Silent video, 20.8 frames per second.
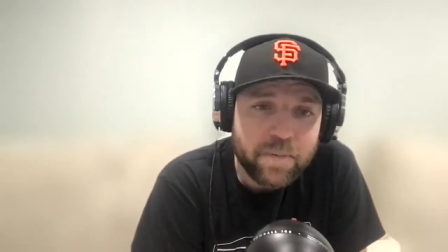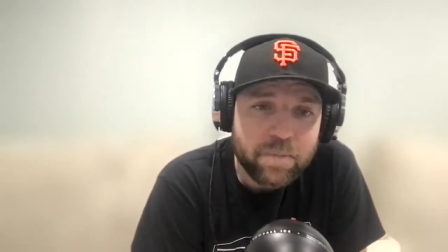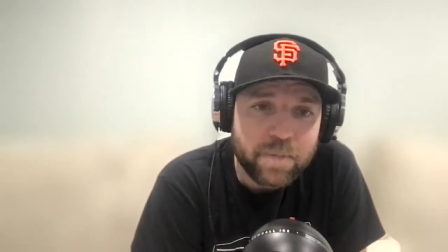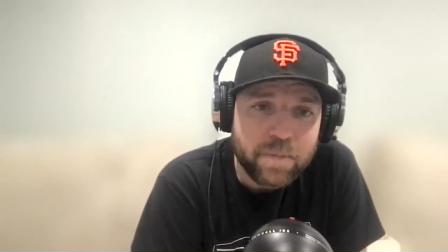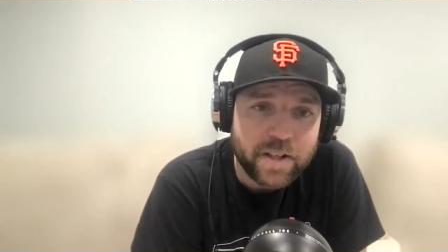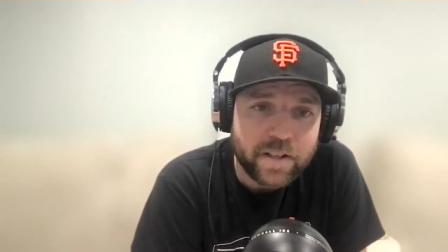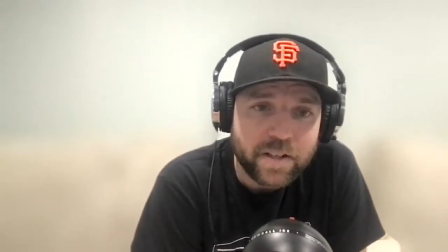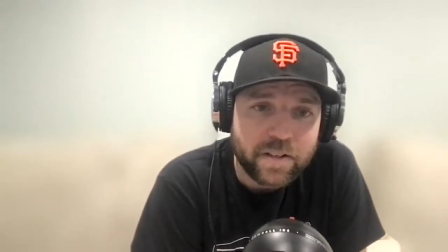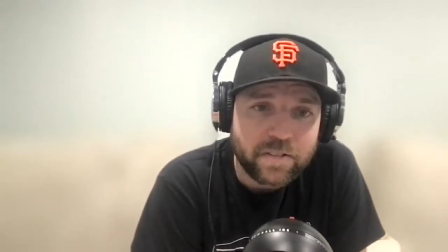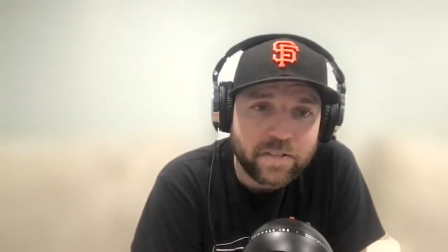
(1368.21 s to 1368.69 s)

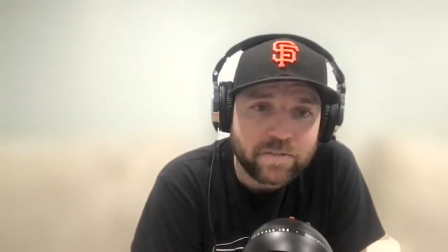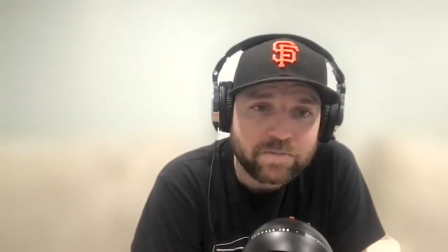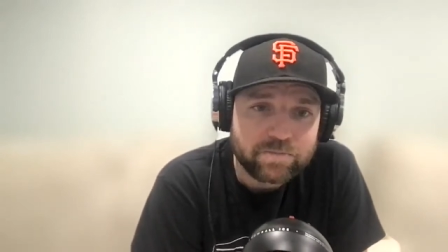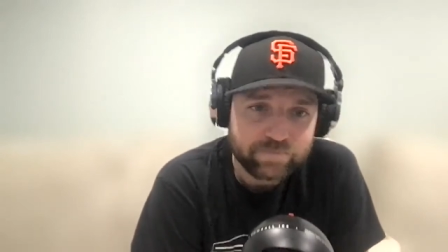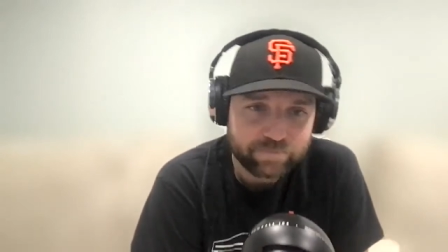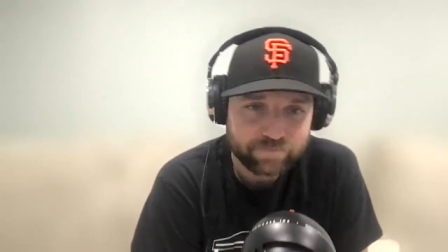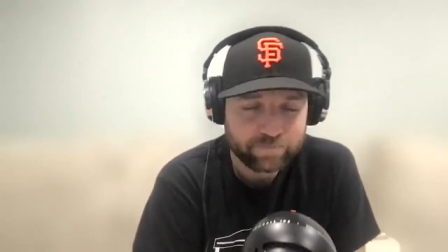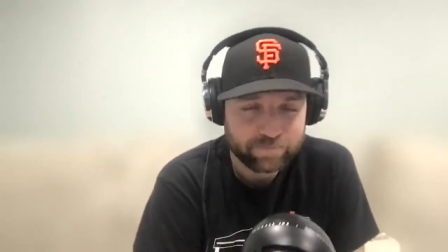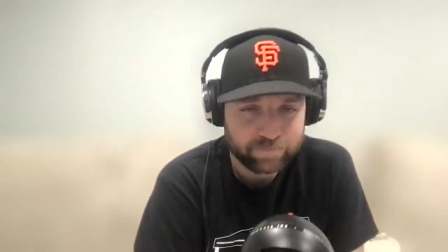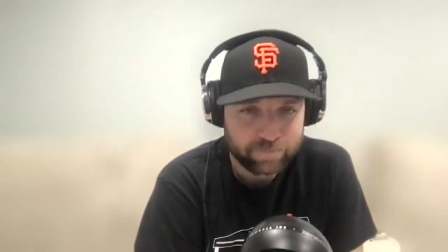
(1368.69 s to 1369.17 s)
opinion,
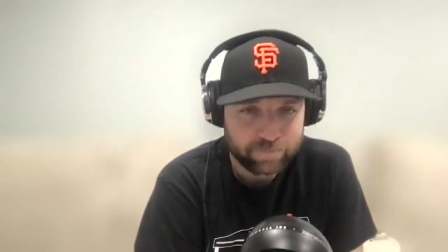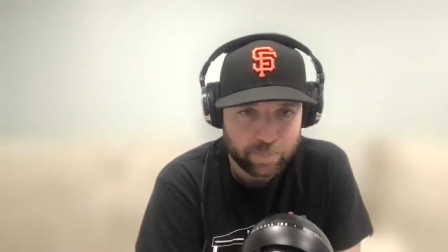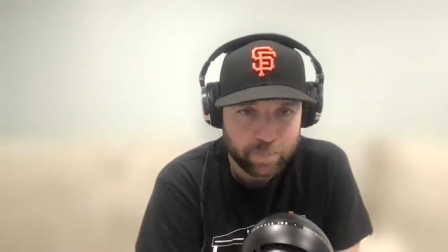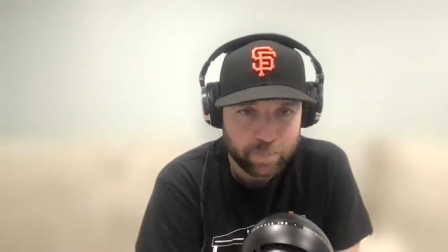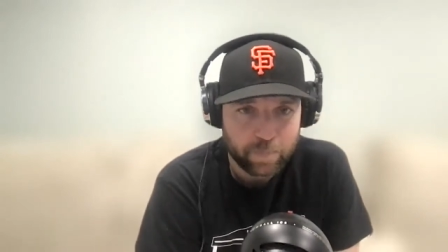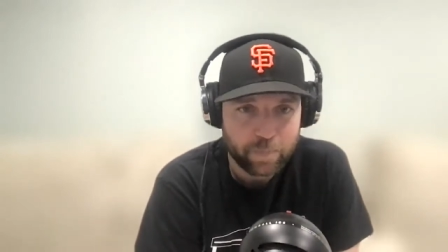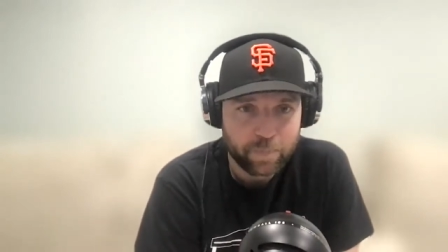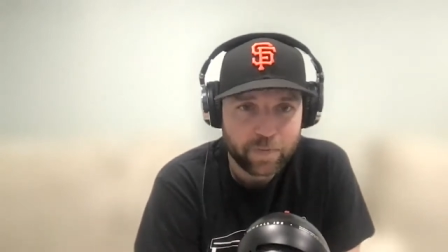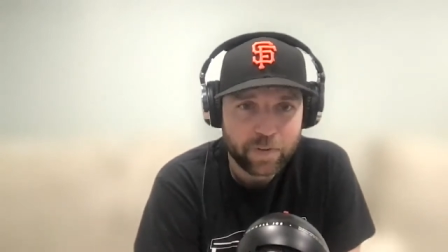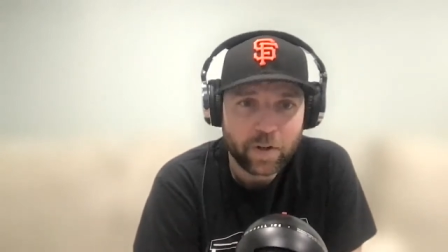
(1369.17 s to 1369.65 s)

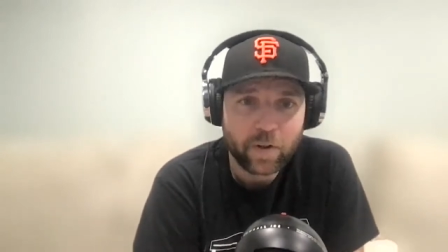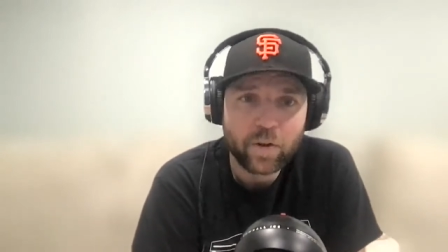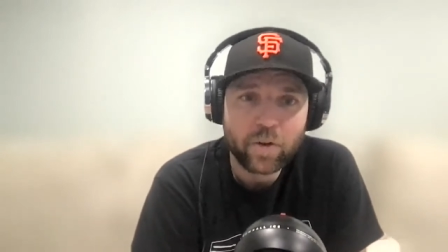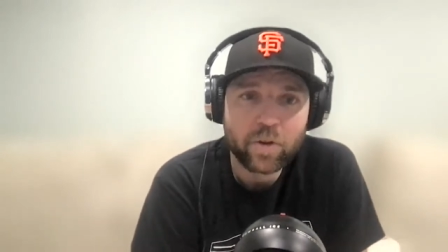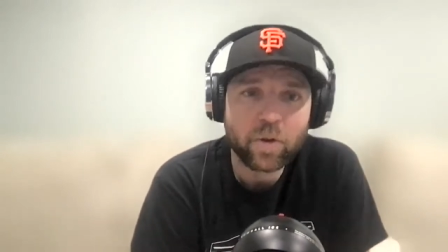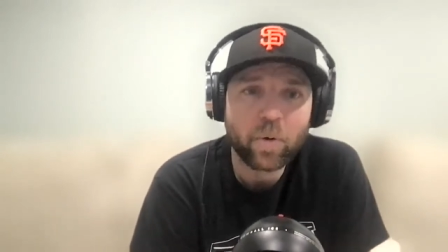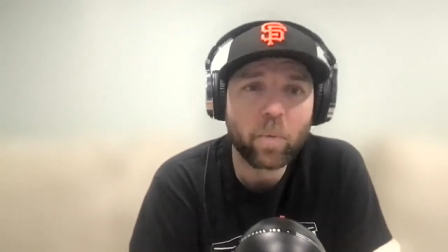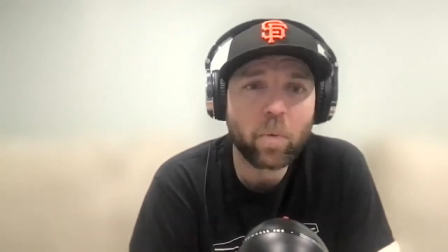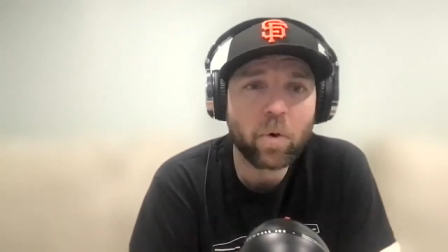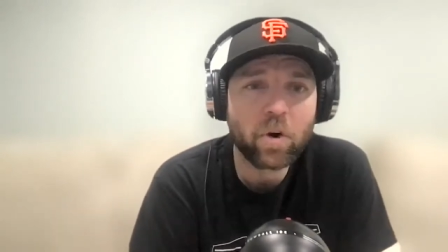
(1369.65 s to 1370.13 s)

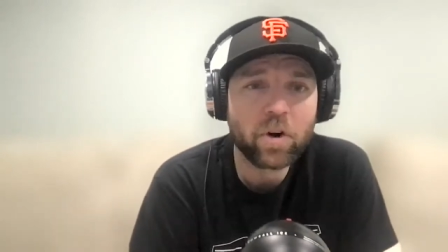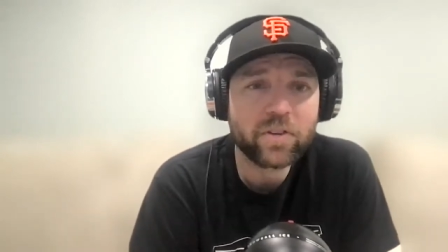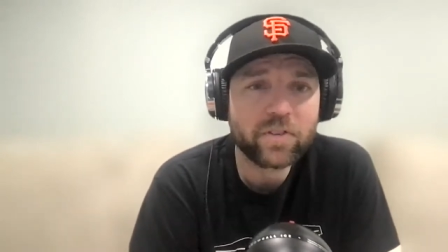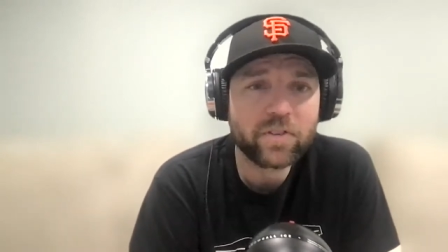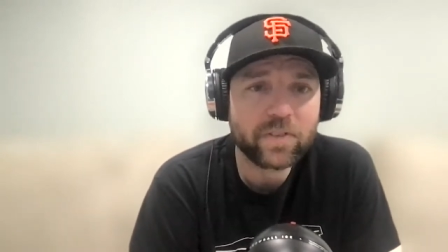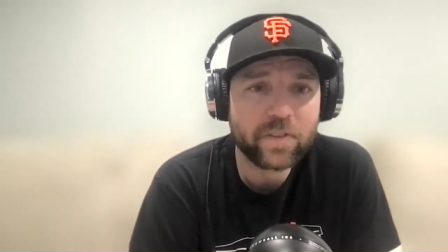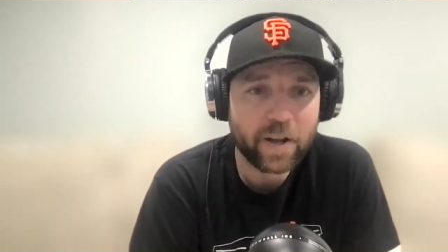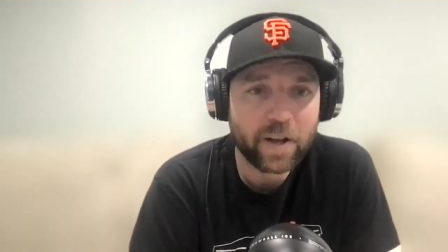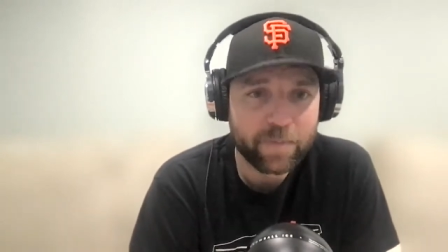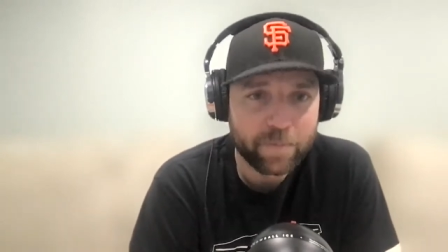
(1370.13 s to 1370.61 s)
the
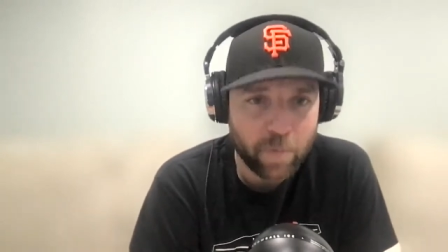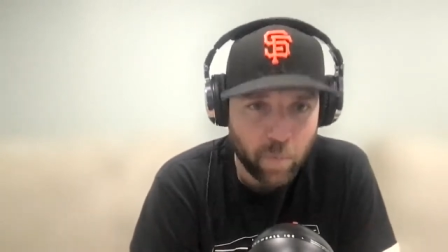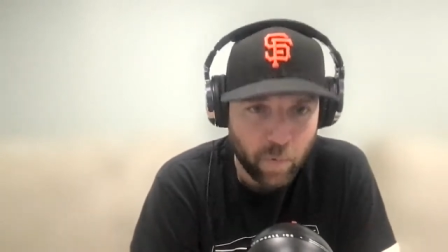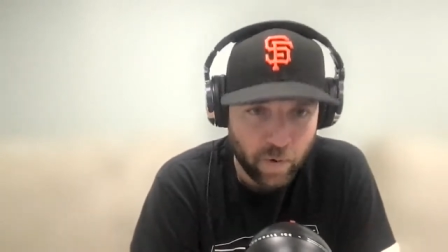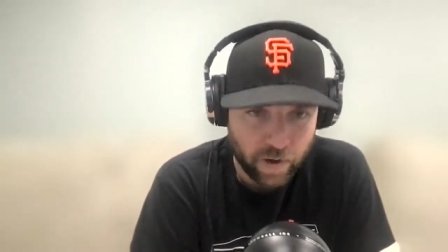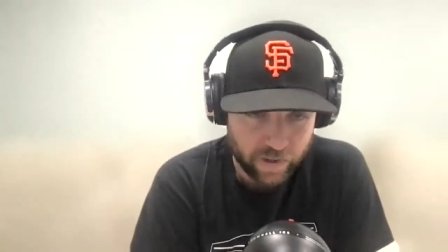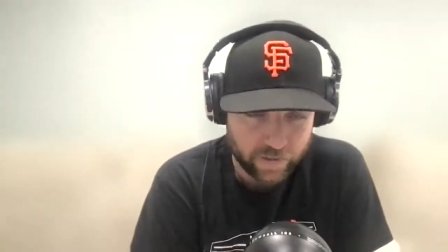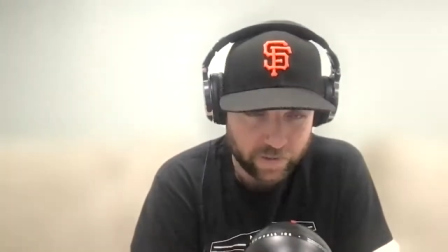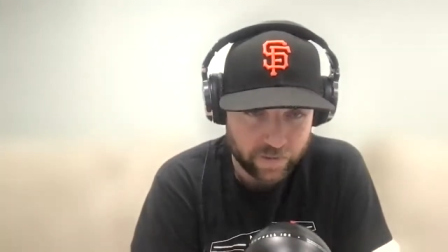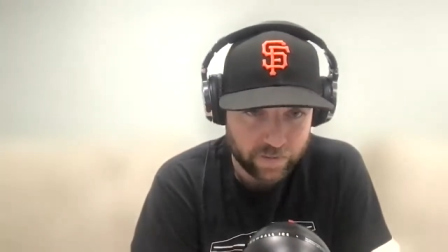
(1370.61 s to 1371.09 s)
worst type of
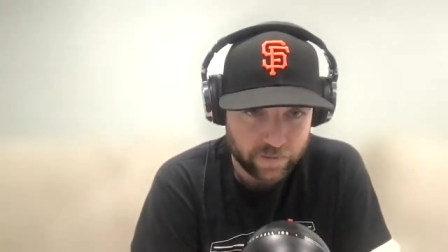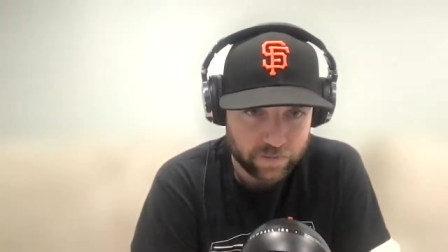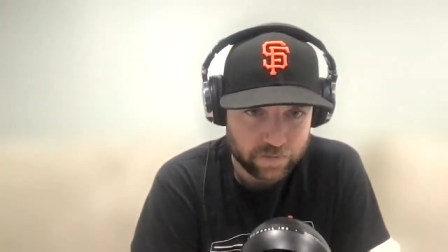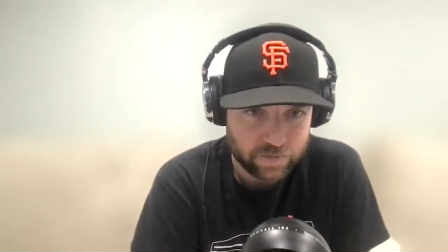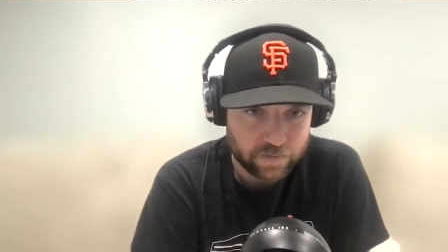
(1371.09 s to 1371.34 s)
weather,